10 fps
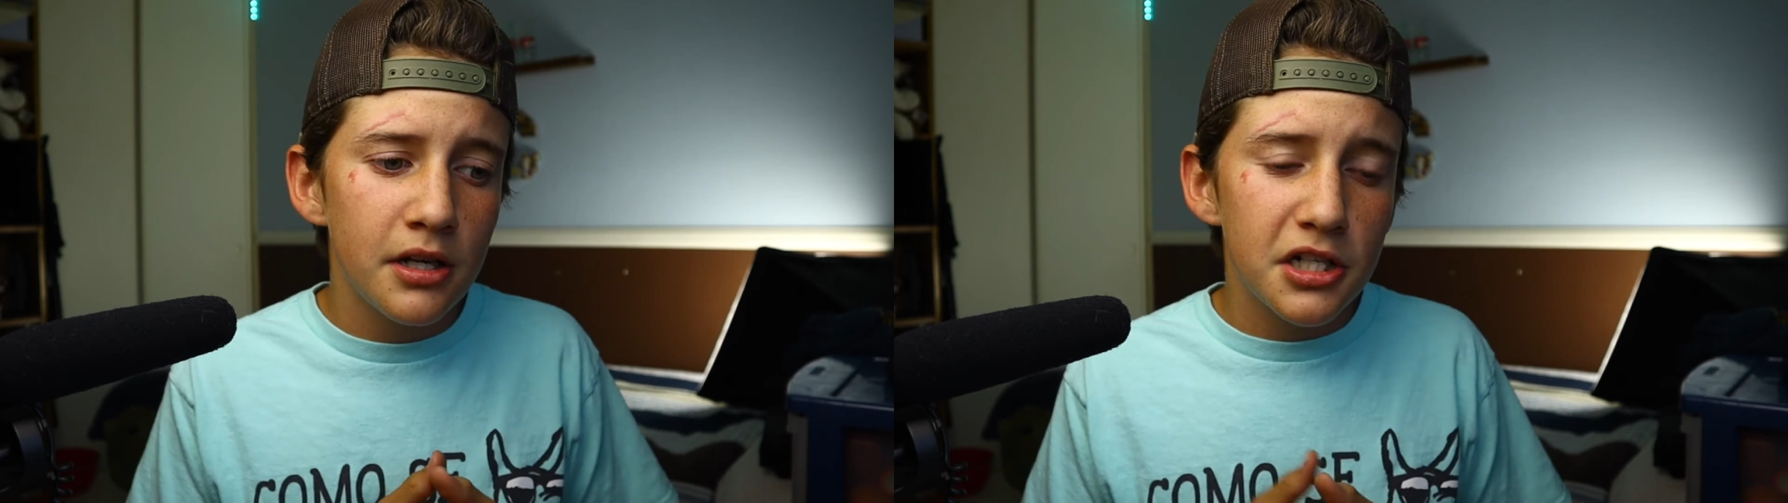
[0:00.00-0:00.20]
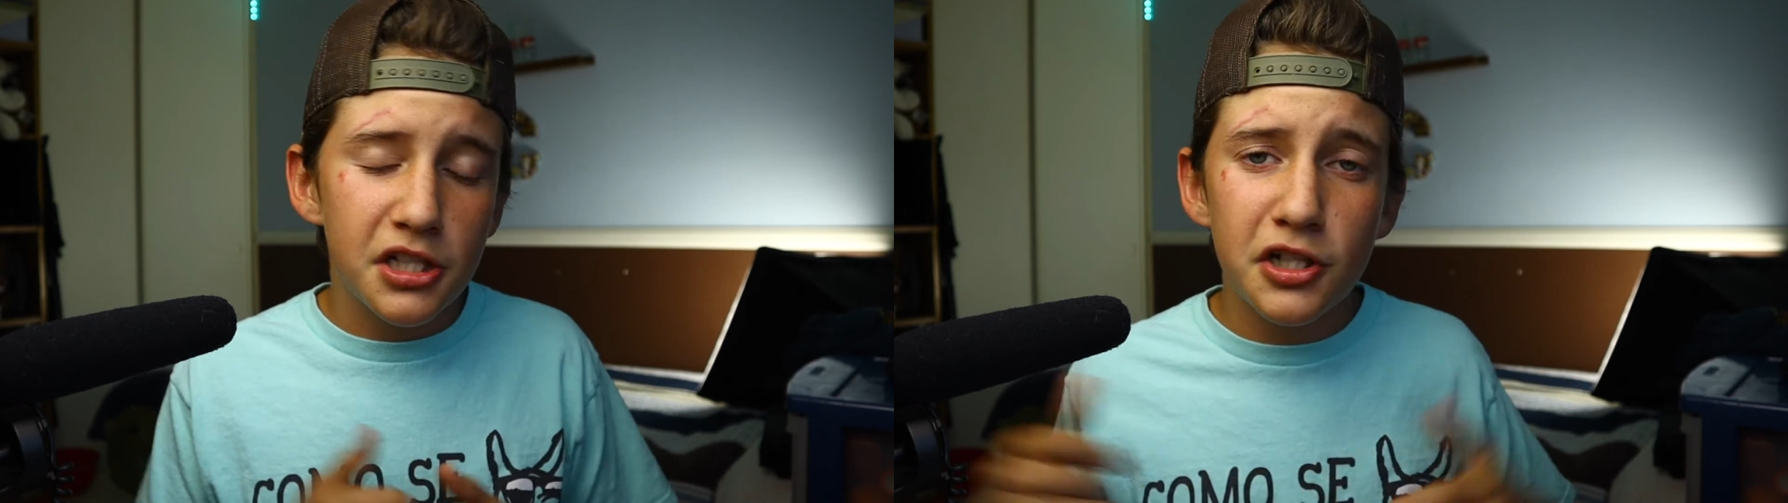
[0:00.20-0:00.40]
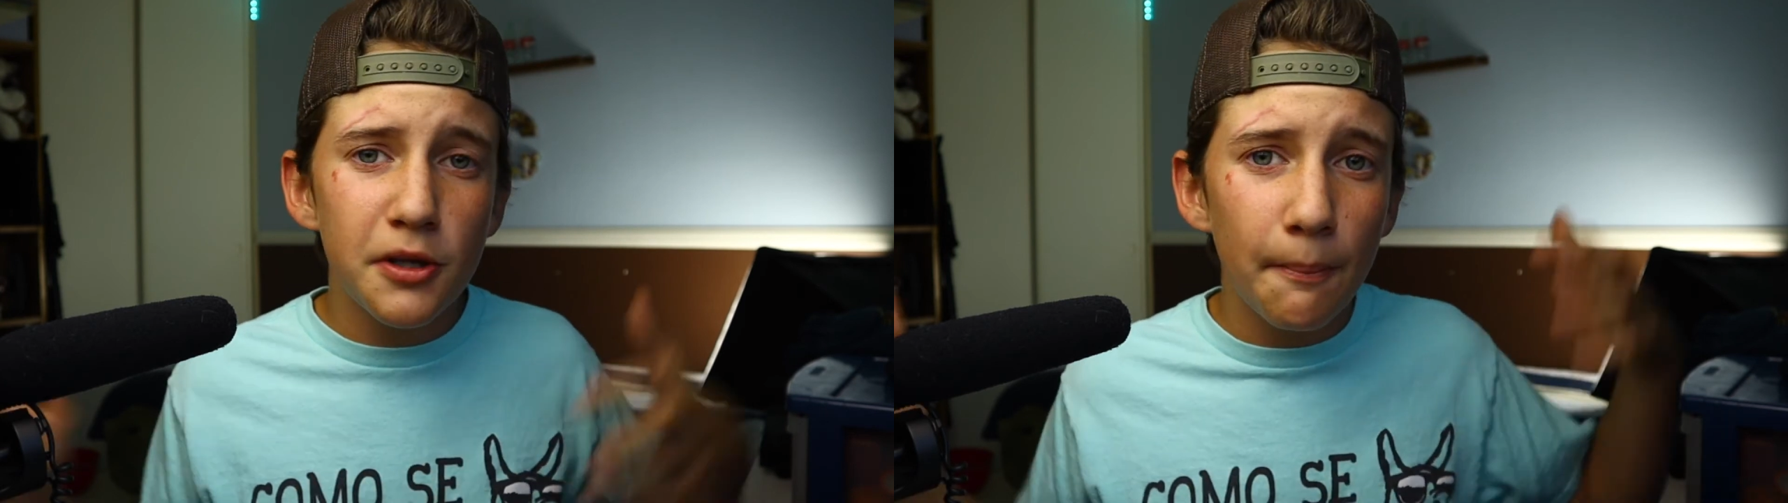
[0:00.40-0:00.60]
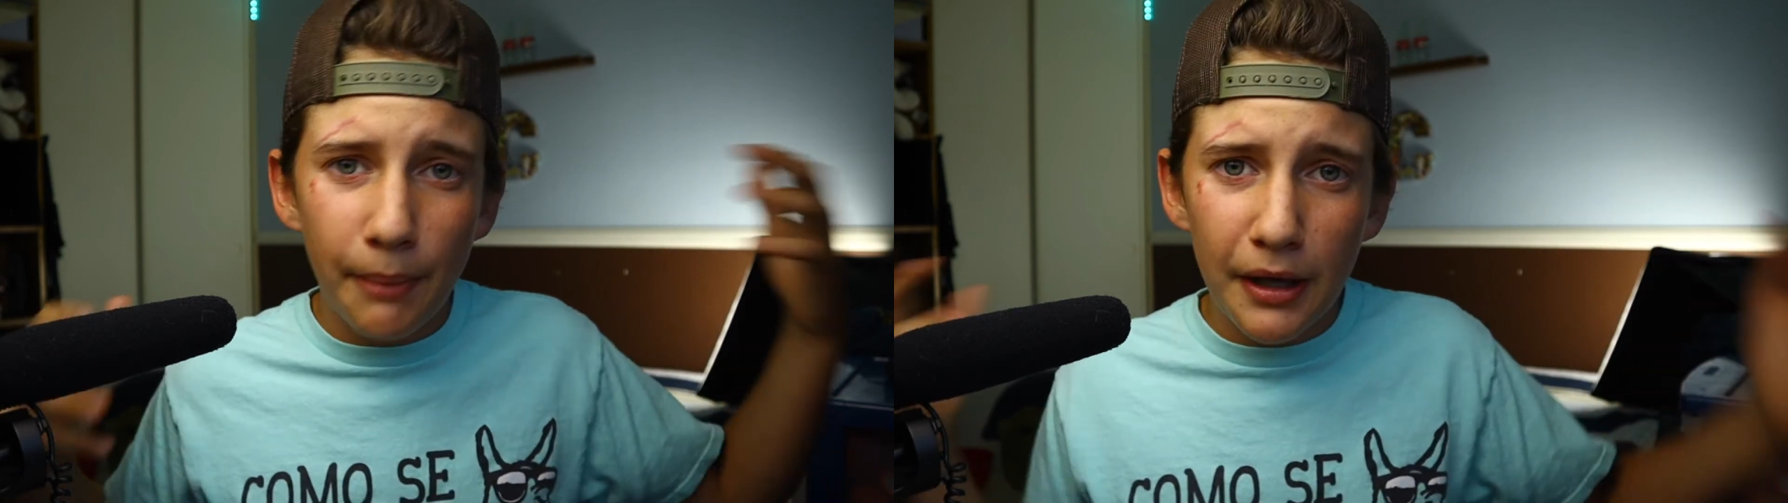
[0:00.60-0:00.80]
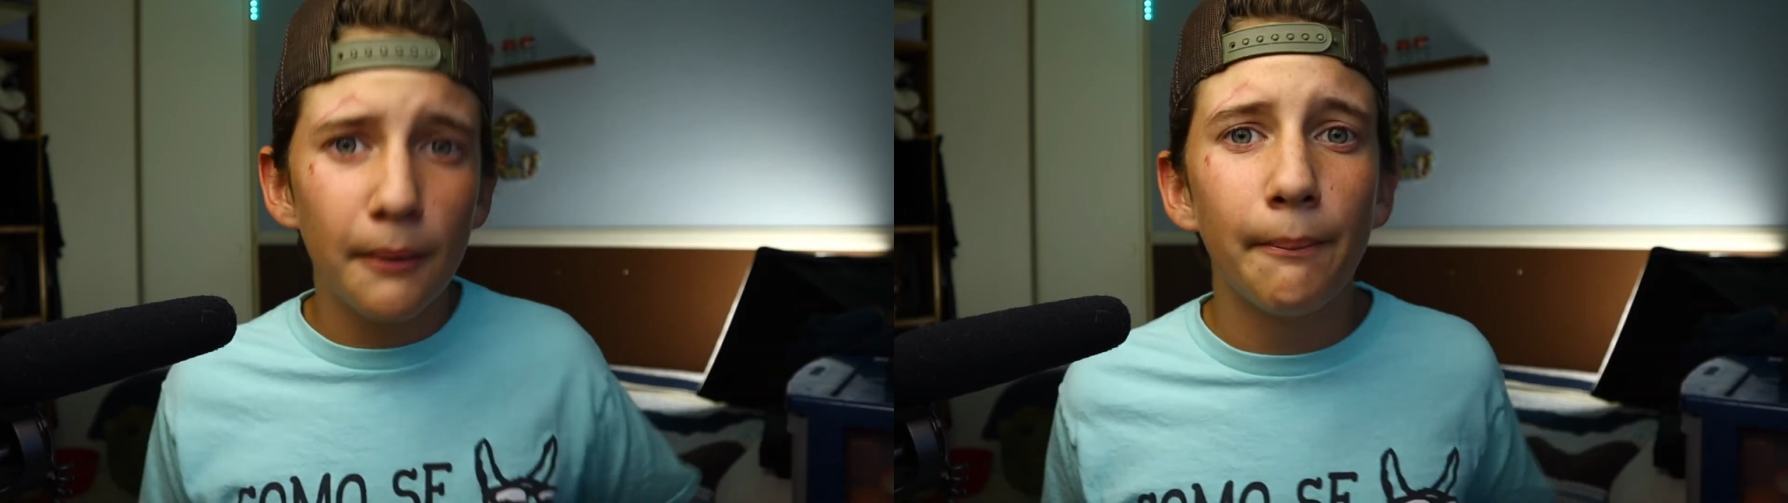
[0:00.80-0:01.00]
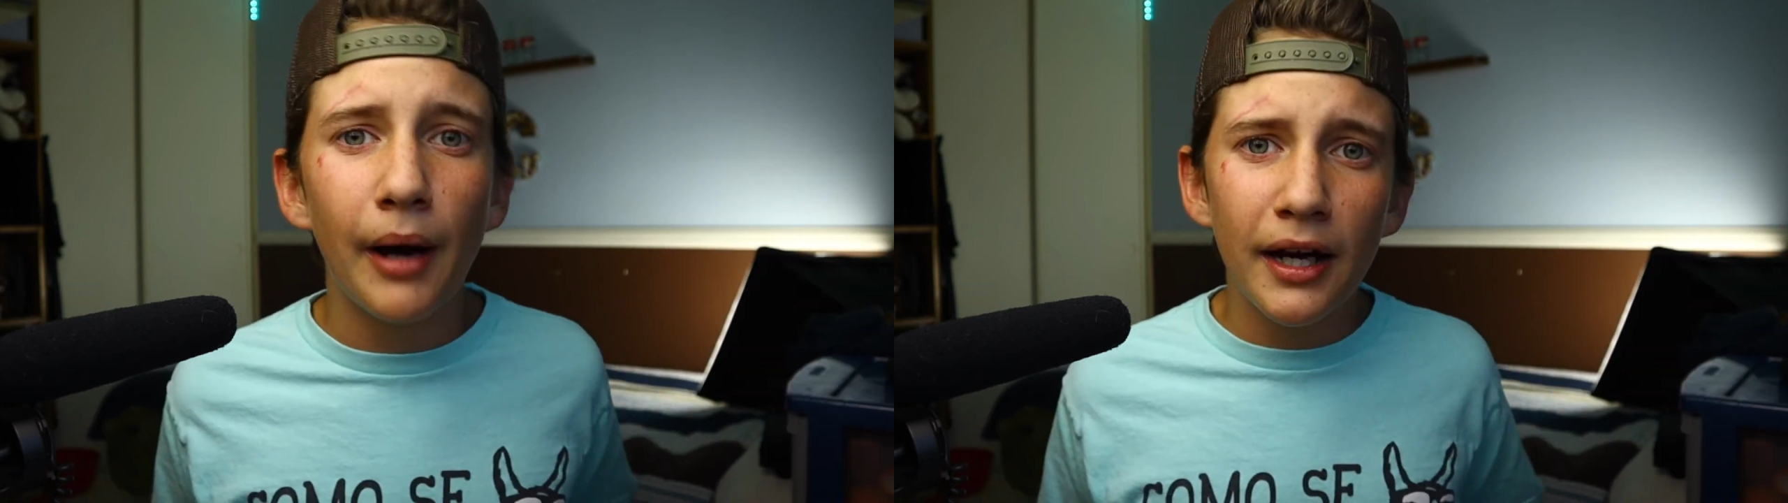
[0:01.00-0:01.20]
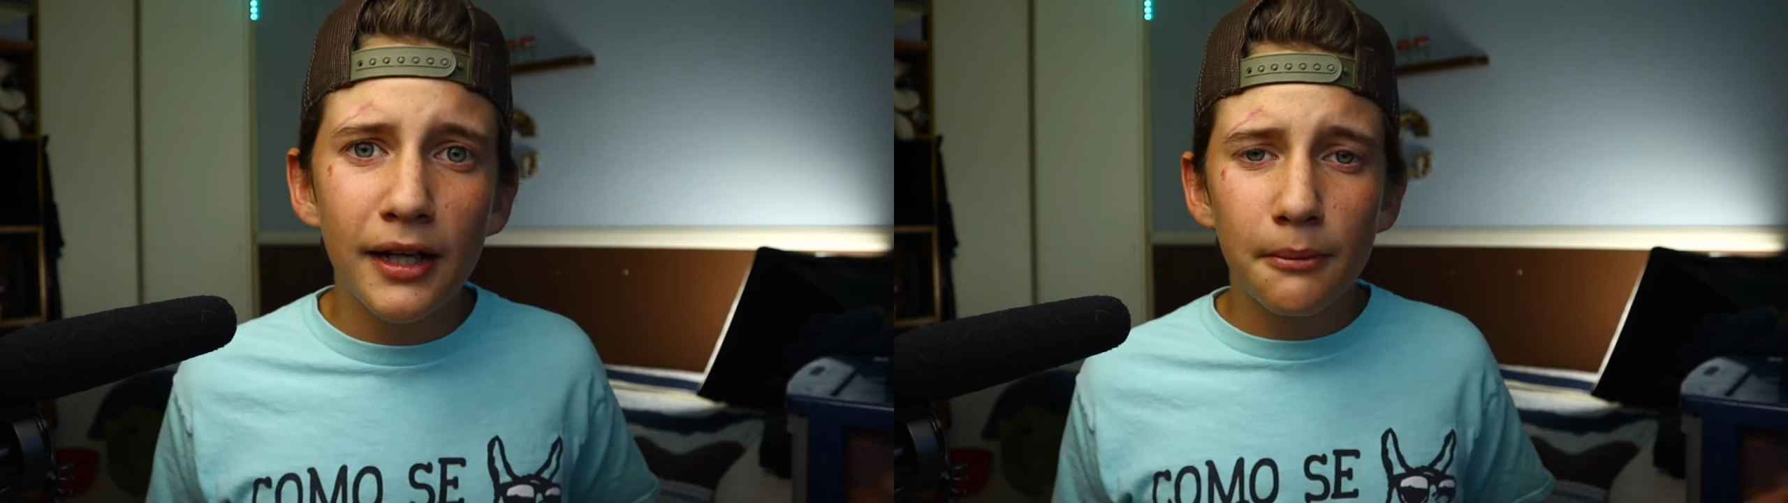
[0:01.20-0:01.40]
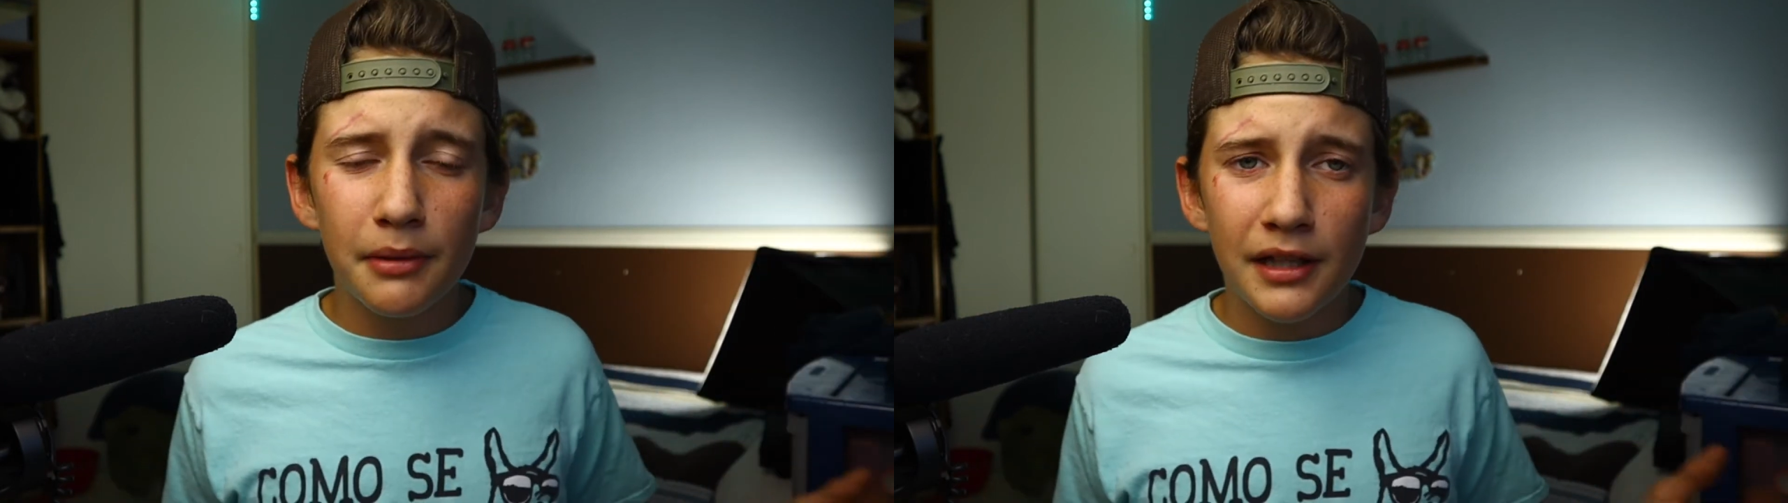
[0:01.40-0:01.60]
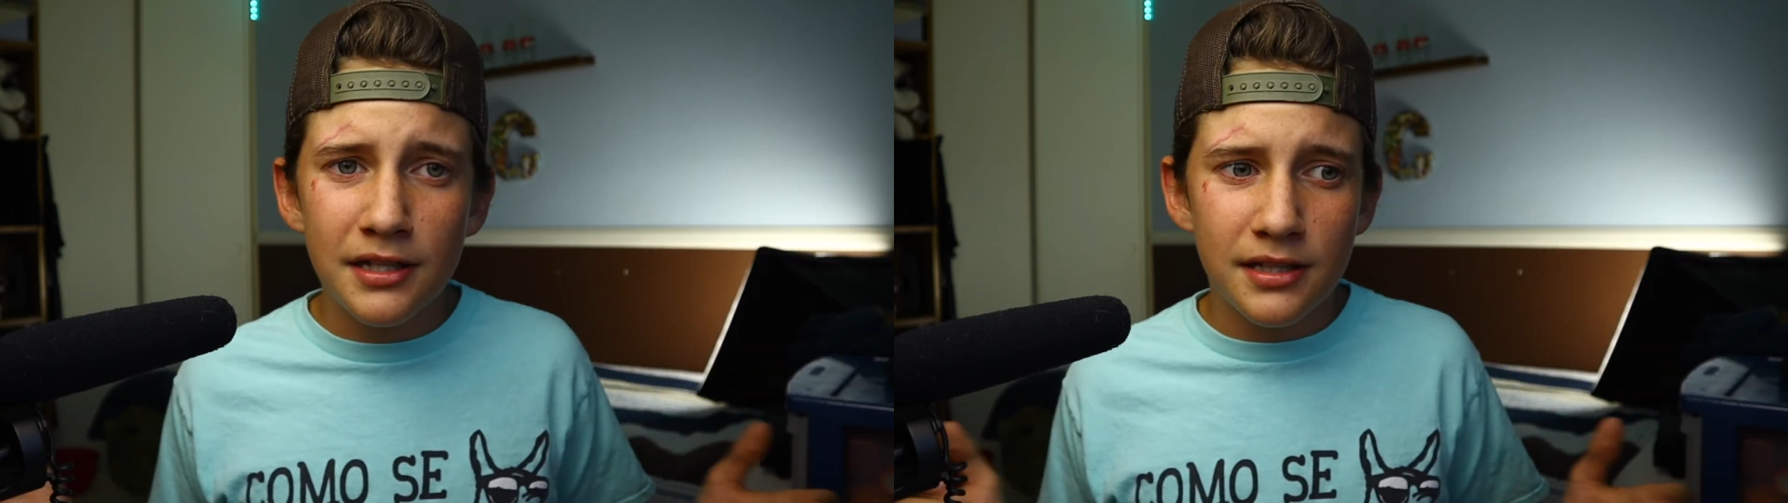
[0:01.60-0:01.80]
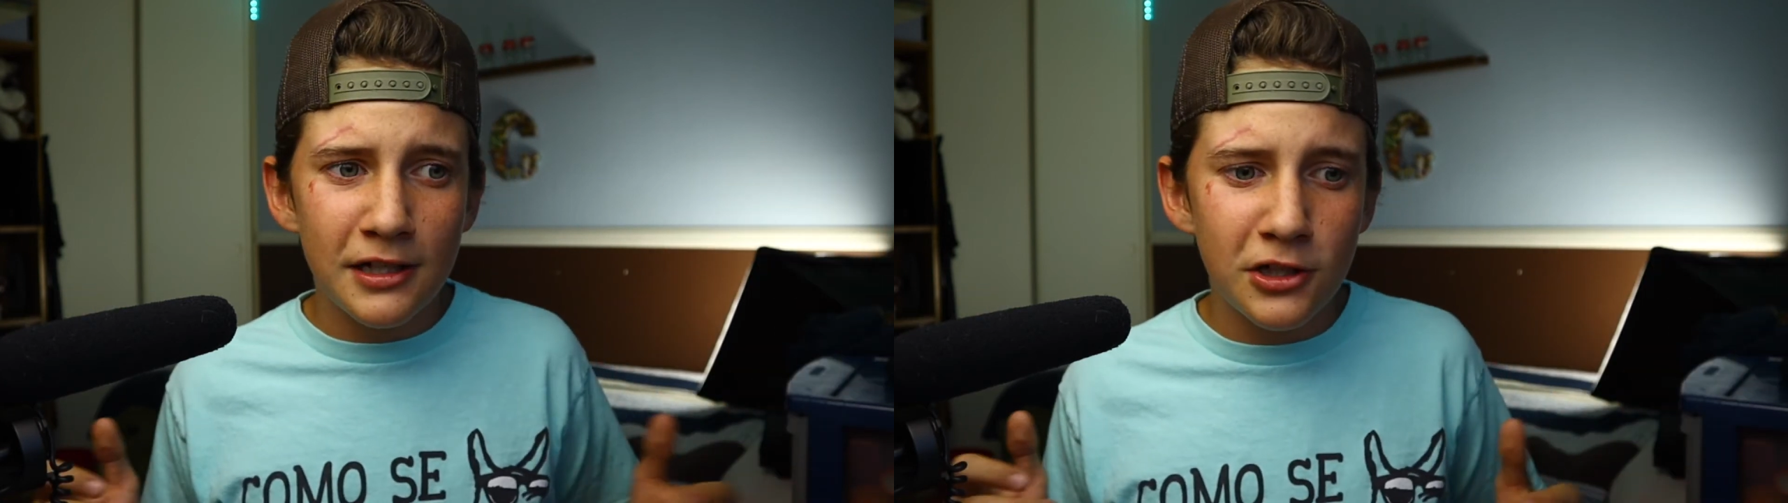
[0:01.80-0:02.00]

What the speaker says: such a better buy, because it's